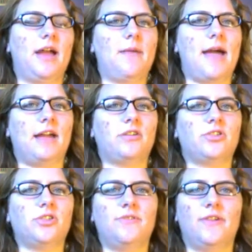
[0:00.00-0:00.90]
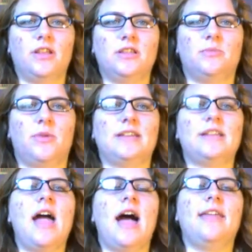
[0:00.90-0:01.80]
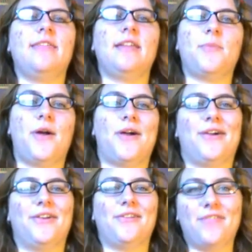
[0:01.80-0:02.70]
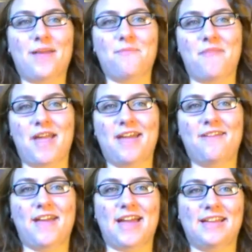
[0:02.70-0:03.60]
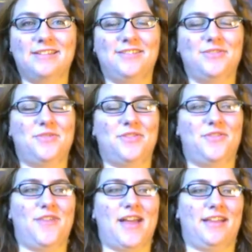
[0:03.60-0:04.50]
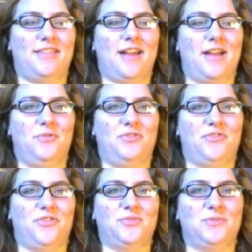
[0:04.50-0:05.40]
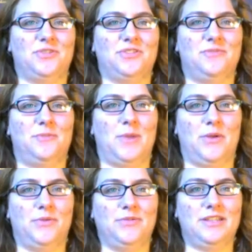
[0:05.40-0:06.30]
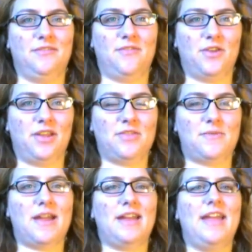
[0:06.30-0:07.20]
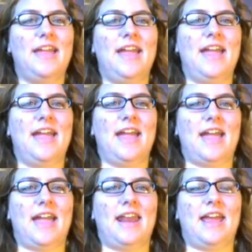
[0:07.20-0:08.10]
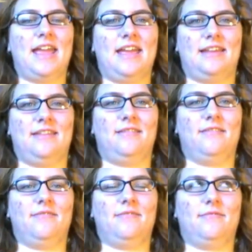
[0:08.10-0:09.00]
But I'm actually fairly surprised. I think part of that may have had to do with the fact that I was the first person to post in the voting thread, and I had